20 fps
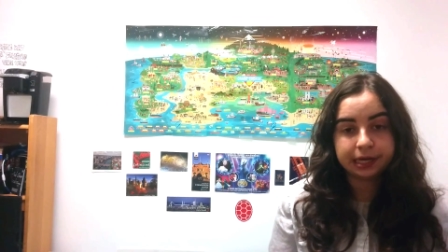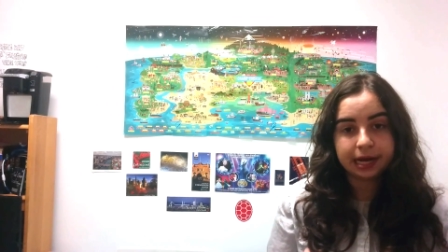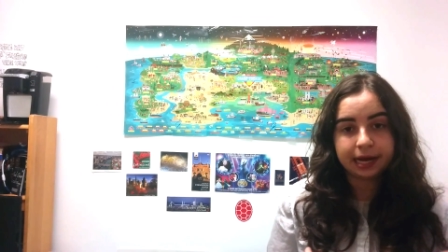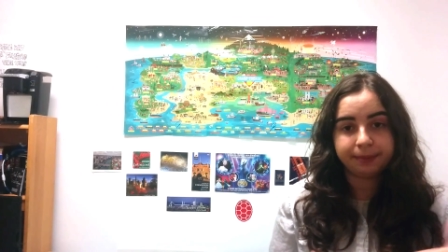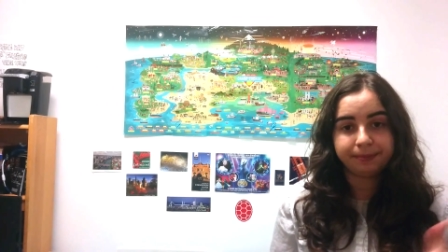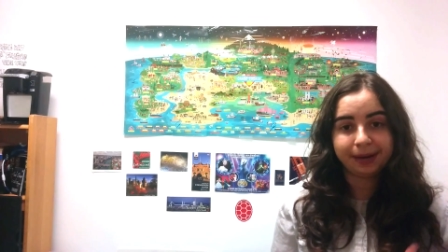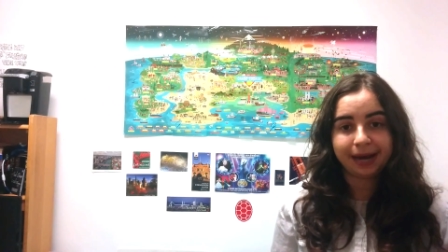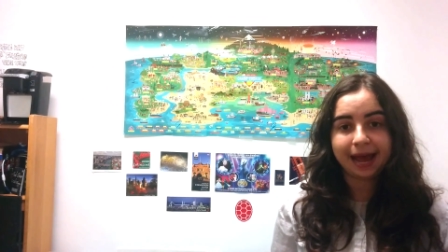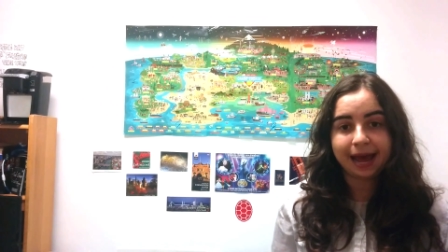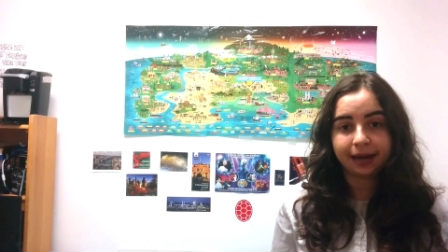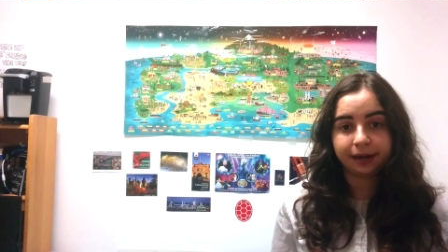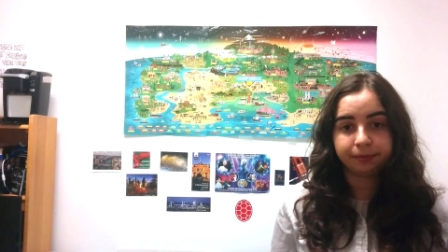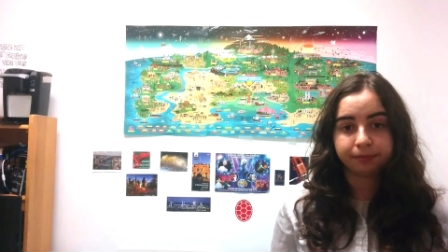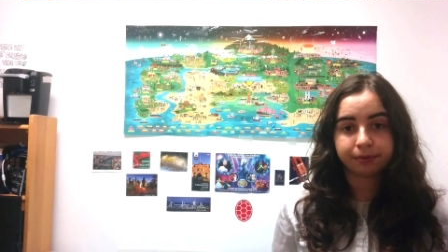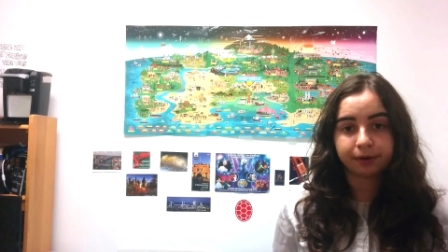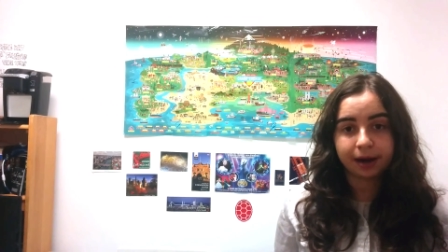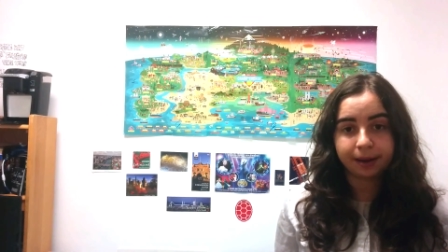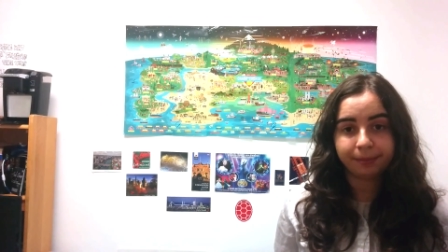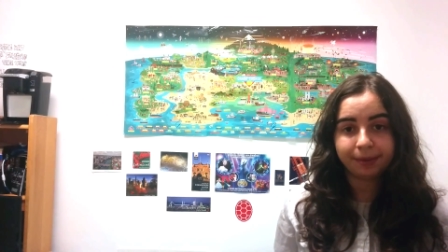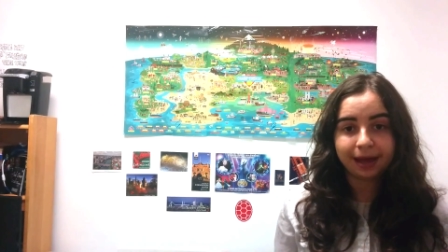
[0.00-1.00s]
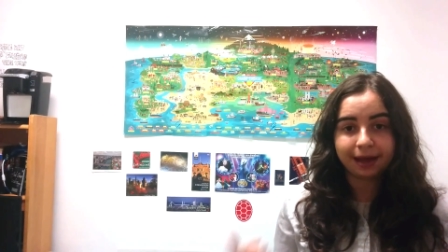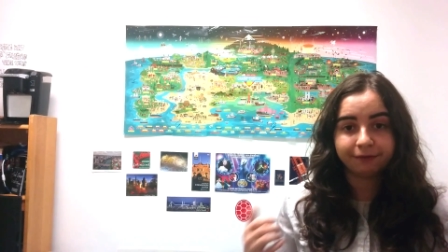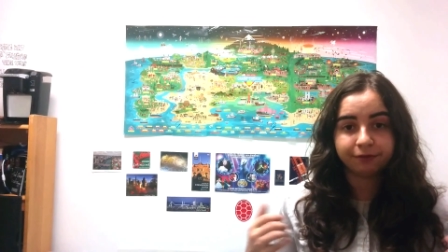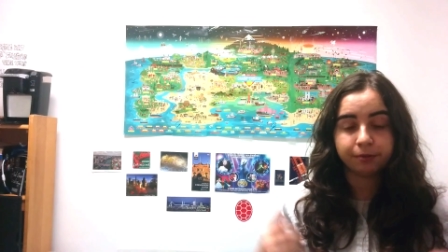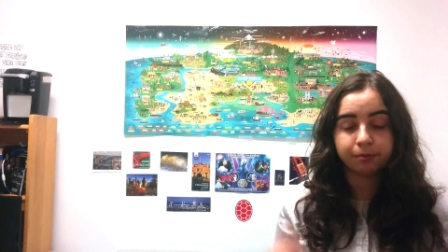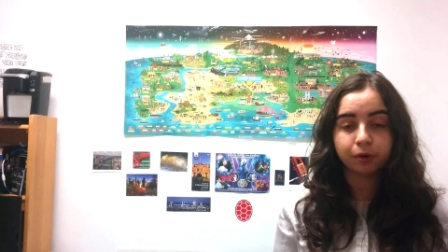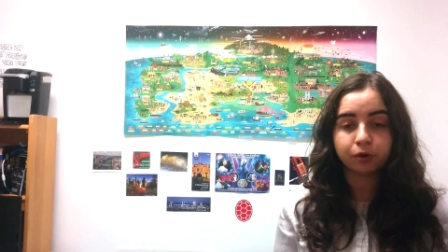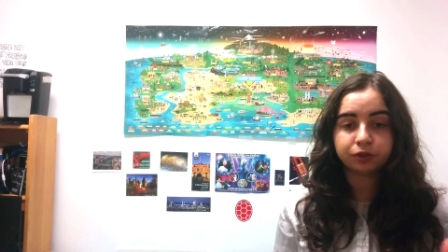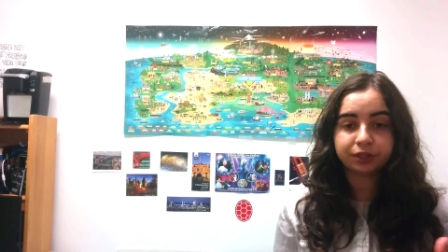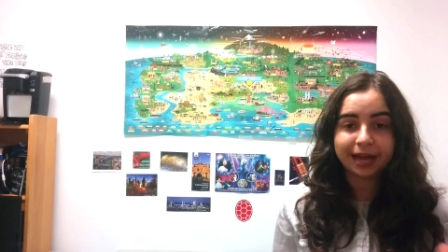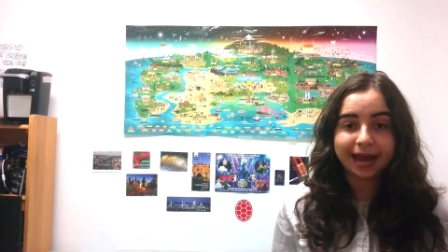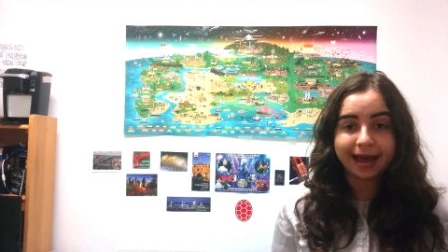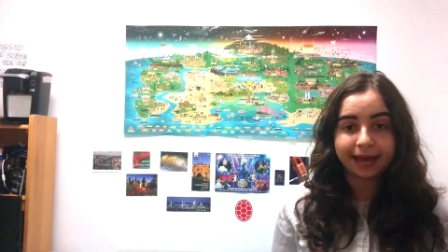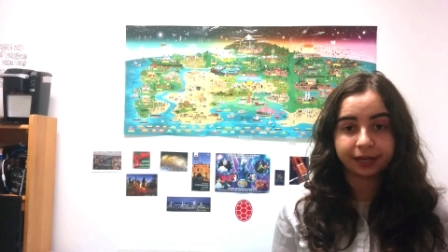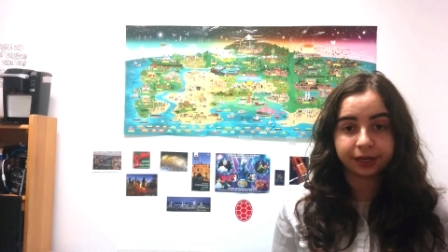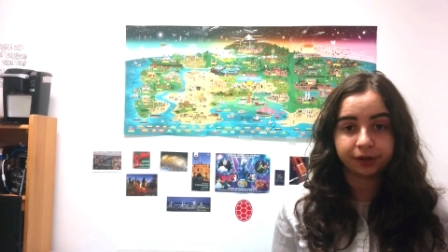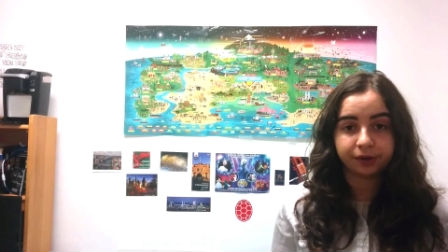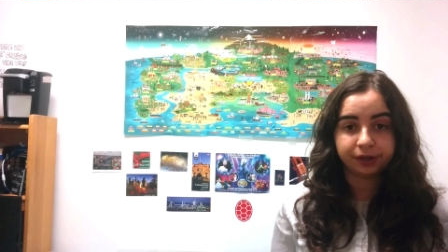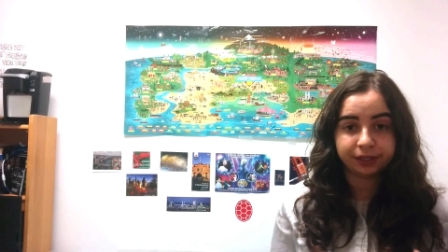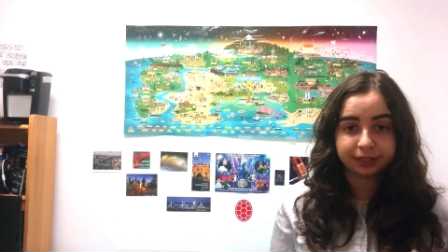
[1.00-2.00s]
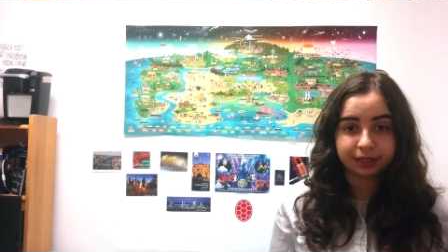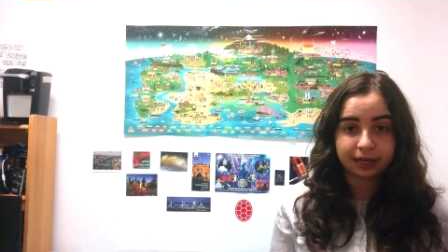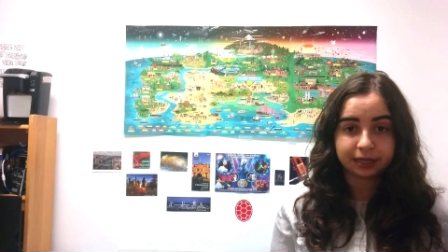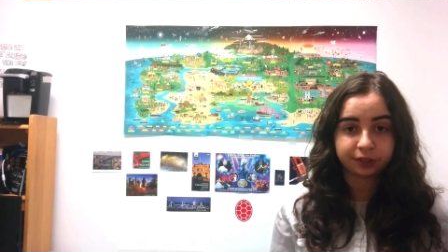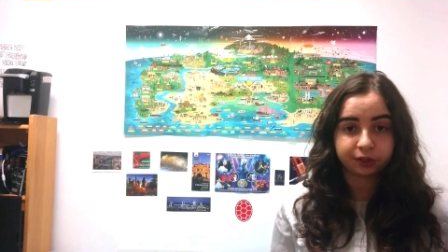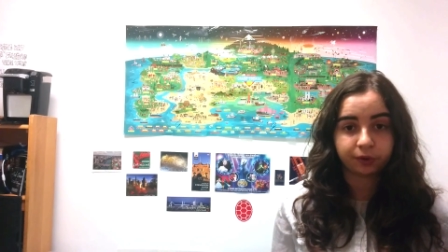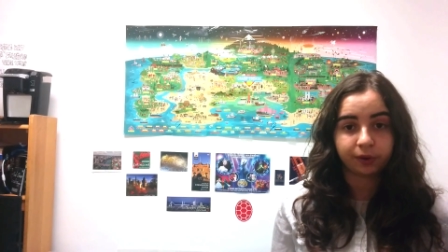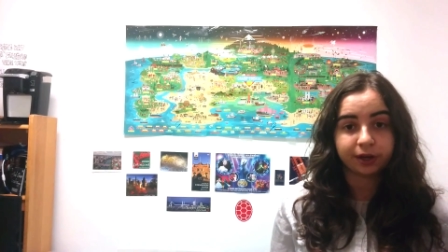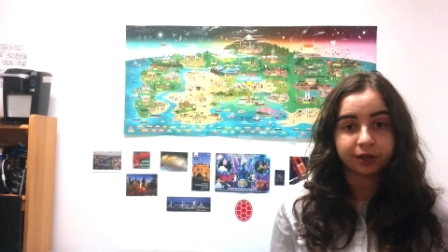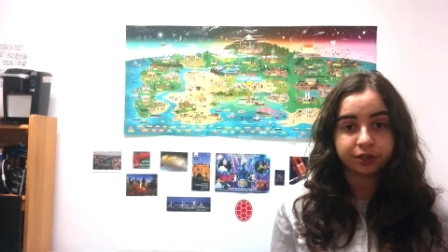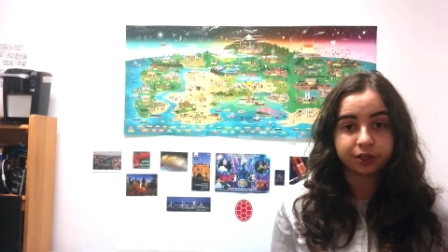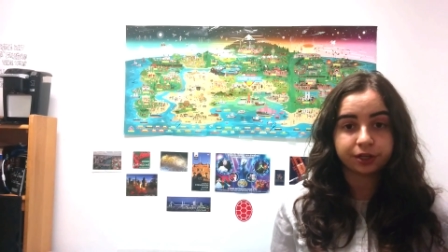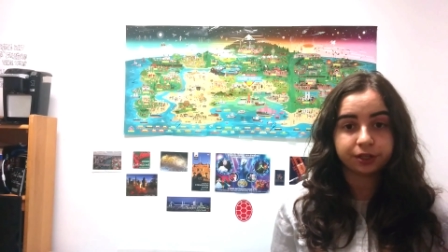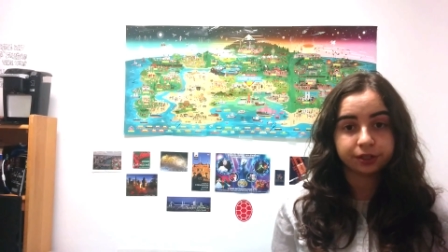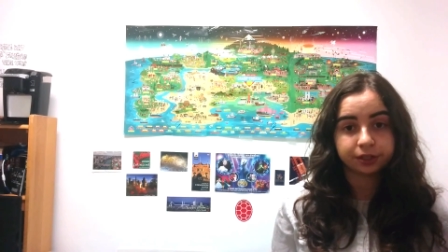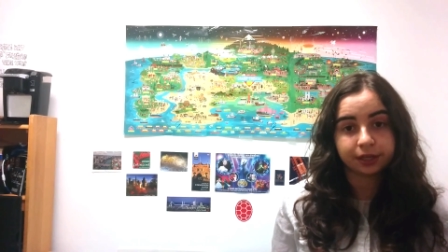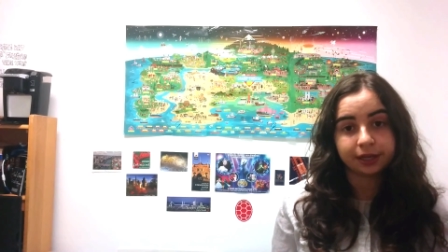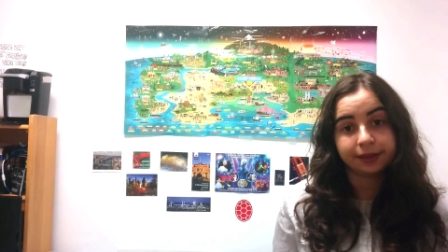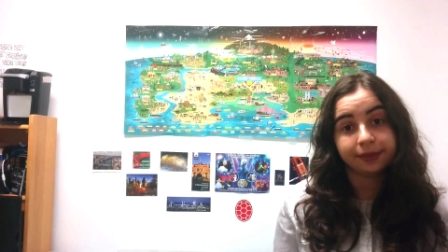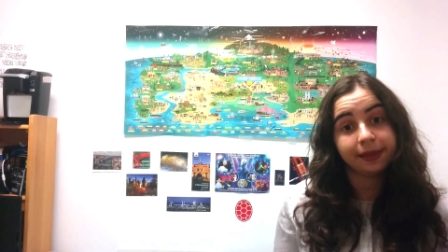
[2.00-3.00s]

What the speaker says: and Manhattan Prep have the most accurate test questions in